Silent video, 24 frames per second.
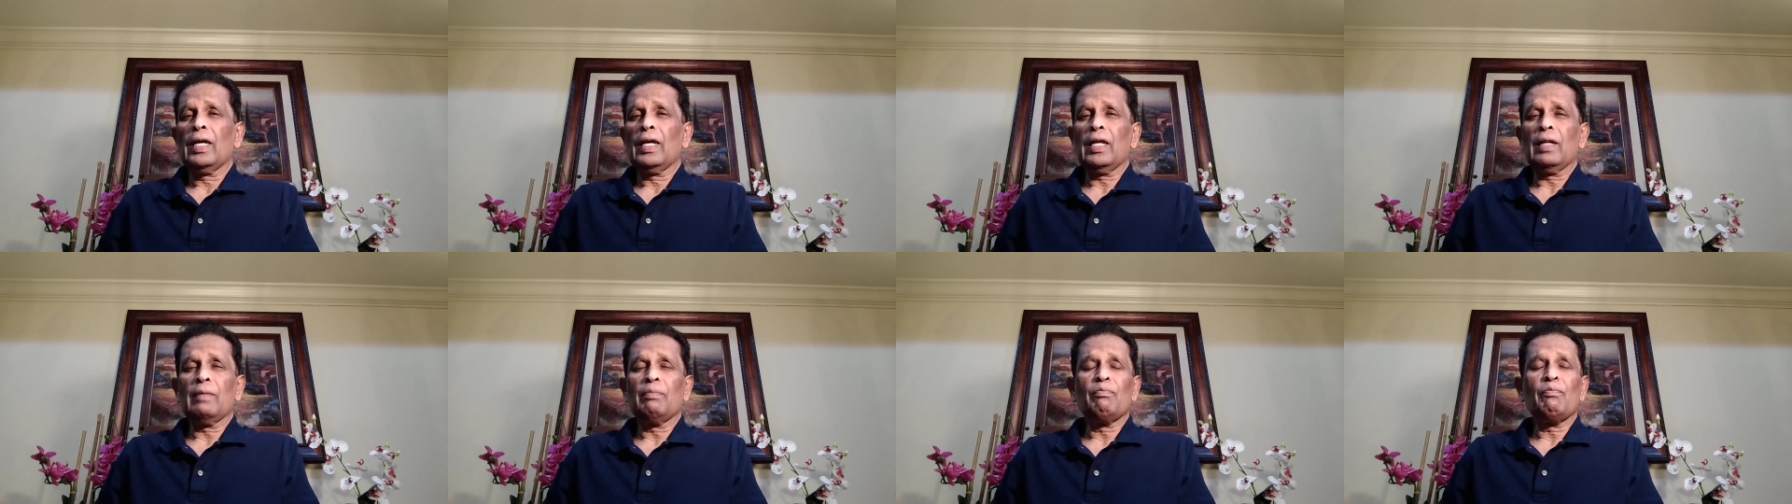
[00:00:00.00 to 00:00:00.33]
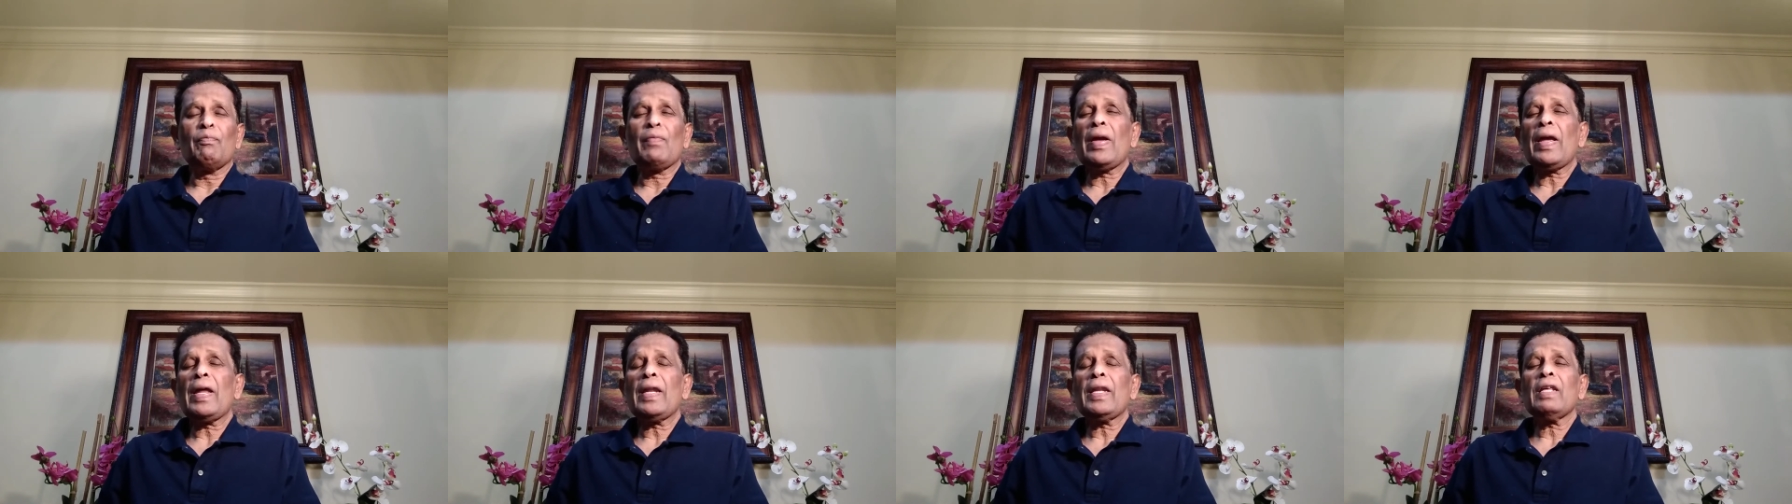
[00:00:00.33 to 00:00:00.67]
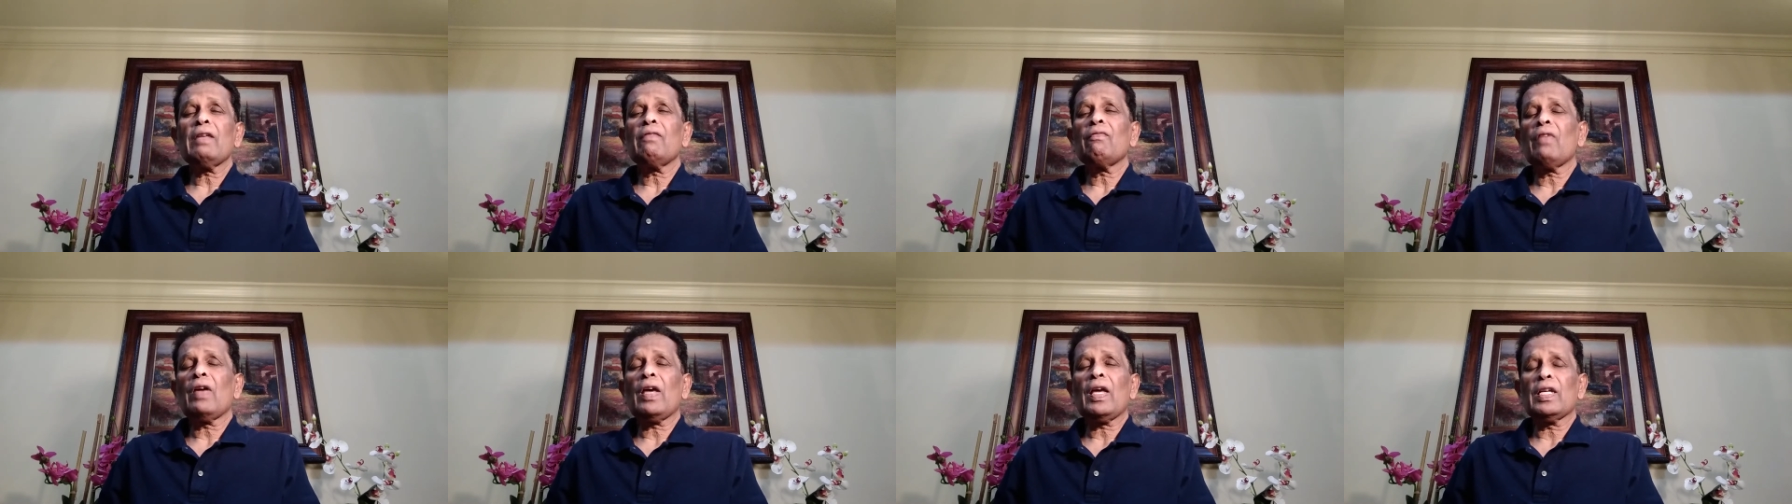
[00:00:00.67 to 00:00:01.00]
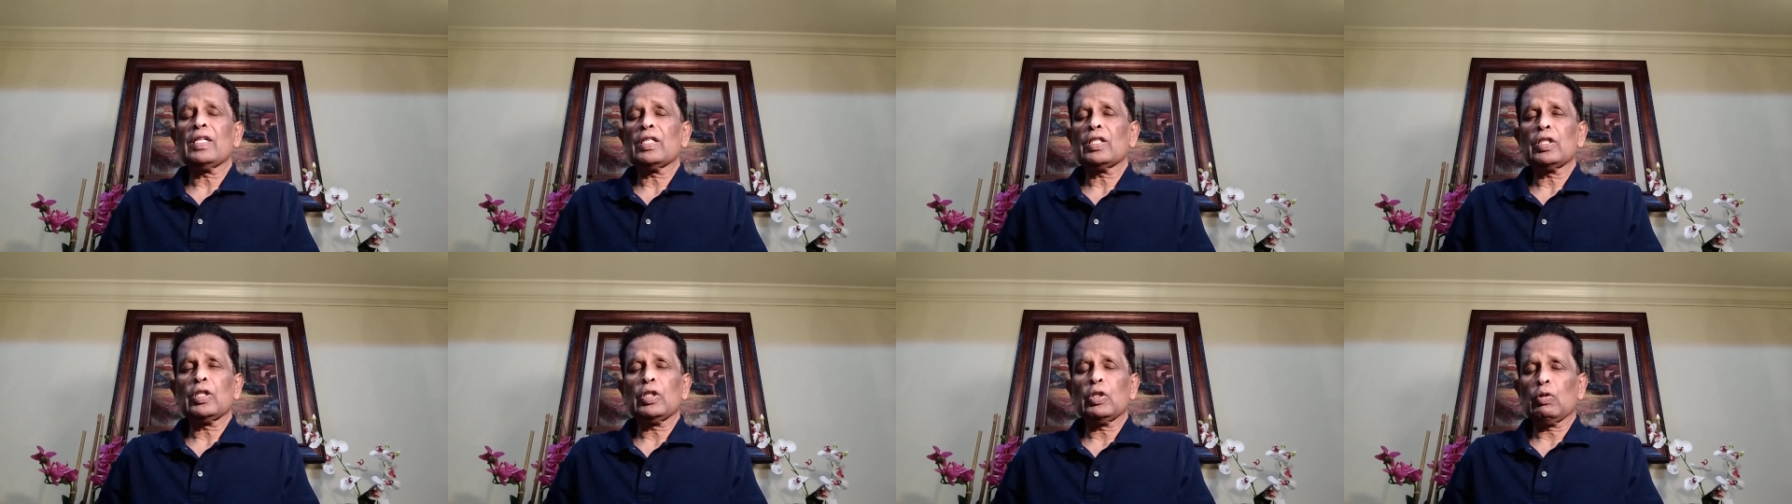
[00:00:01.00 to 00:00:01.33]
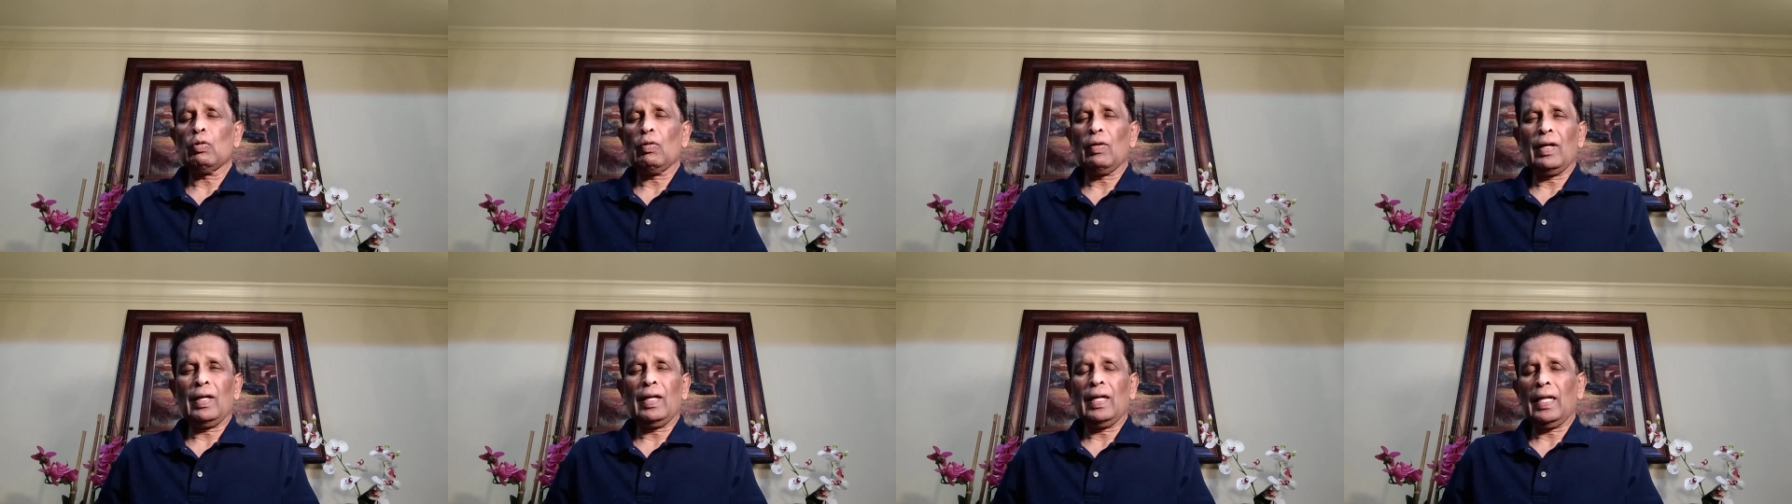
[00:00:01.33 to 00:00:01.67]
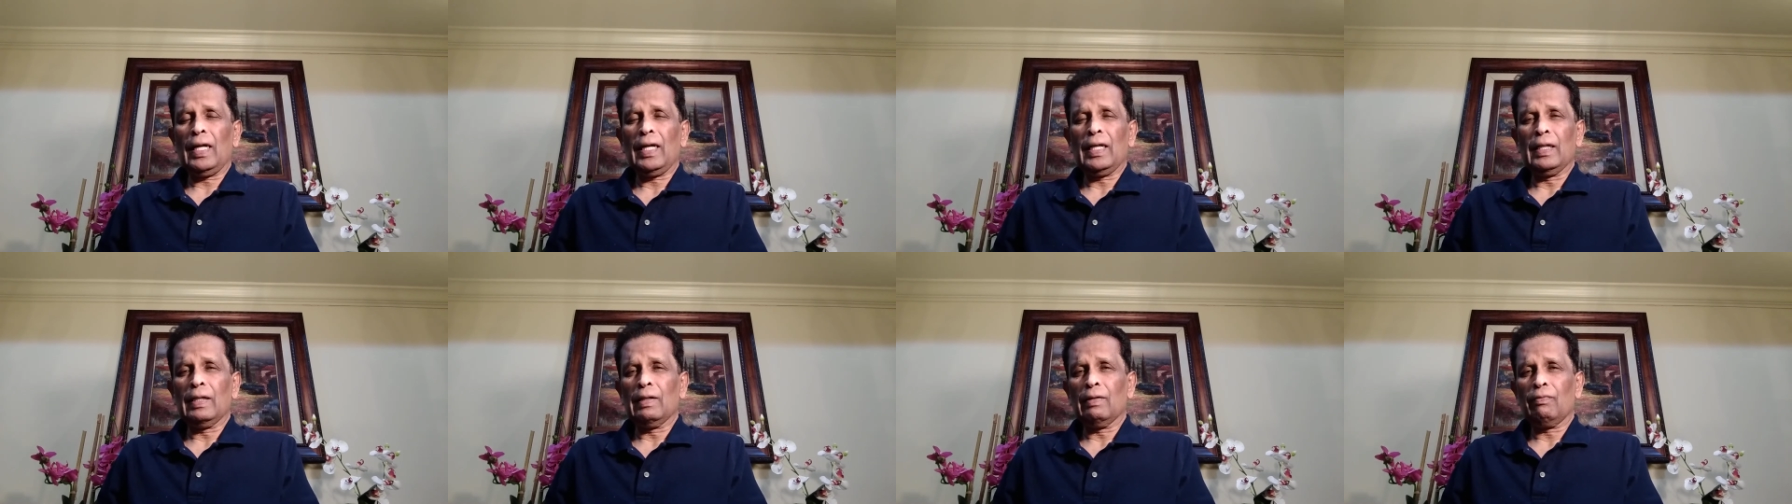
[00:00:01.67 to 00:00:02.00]
in many ways in your
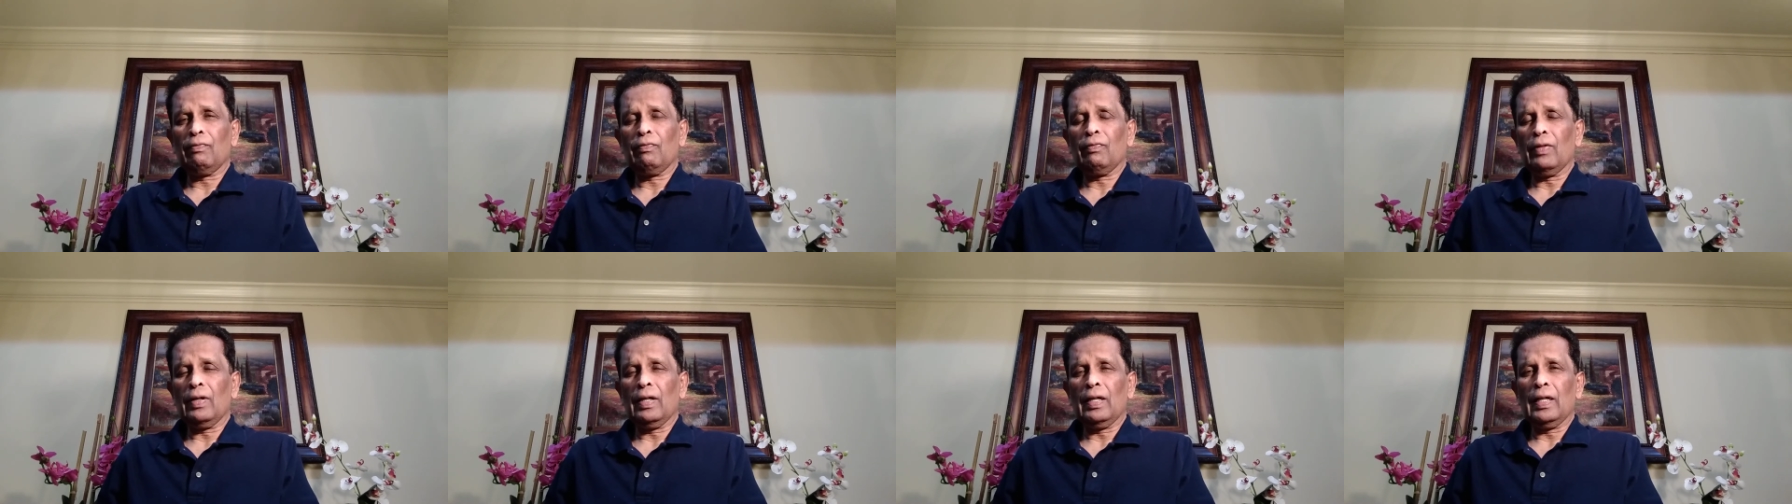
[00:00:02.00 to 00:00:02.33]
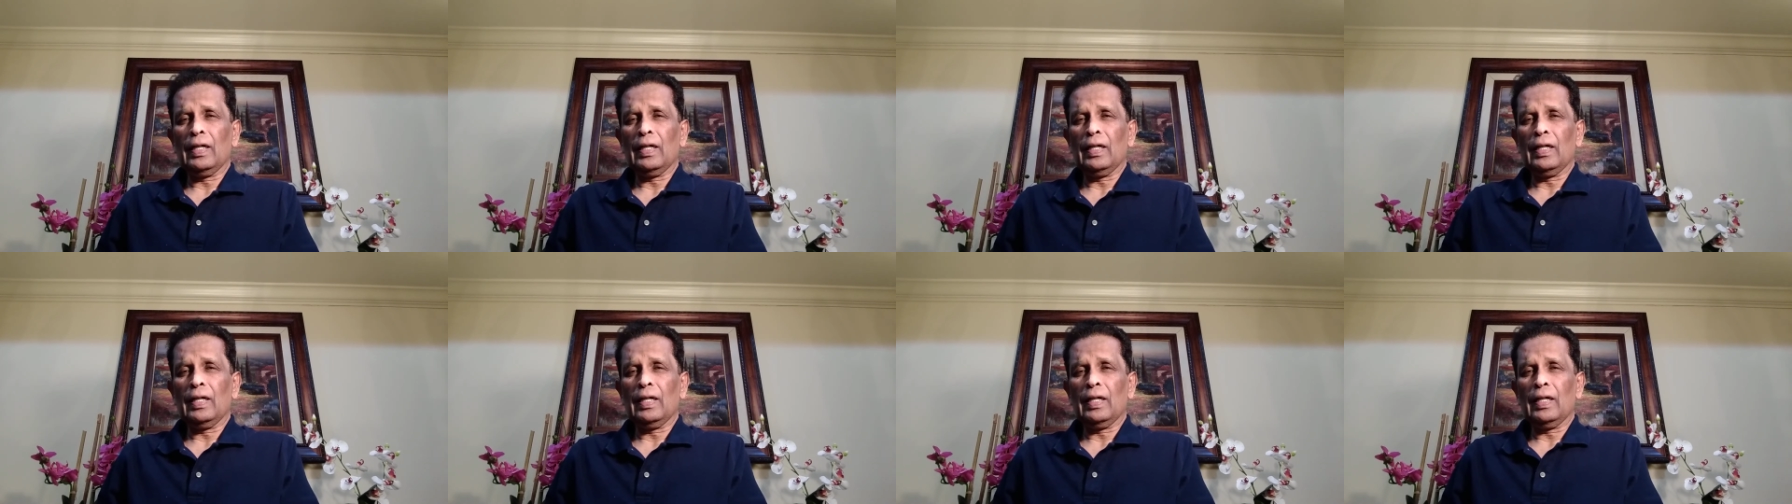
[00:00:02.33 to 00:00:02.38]
life,